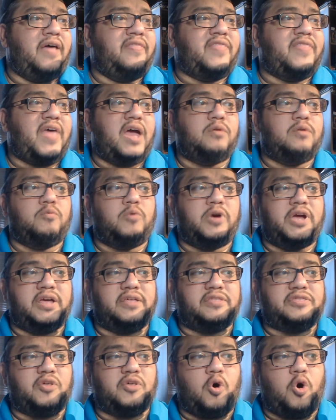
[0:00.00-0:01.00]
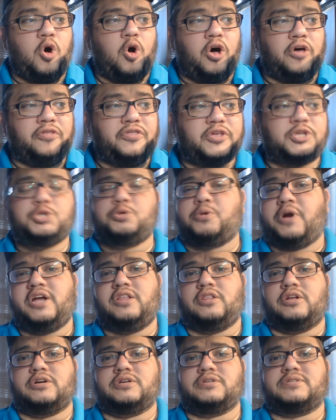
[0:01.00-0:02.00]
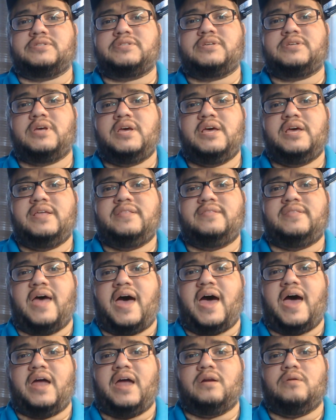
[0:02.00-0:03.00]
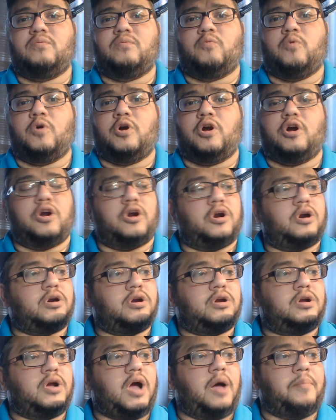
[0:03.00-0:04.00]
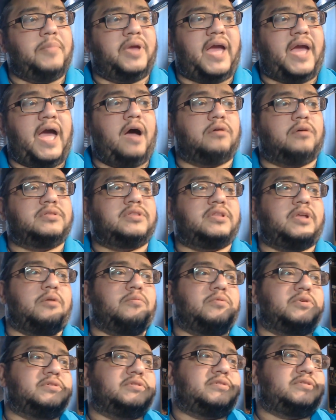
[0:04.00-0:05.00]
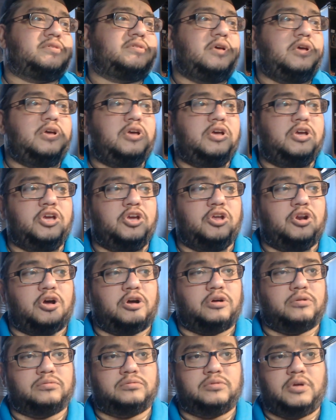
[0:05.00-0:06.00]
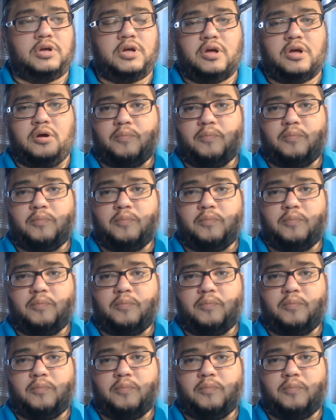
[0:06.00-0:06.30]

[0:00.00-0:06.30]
And then with all the trailers that were coming out, there was, you know,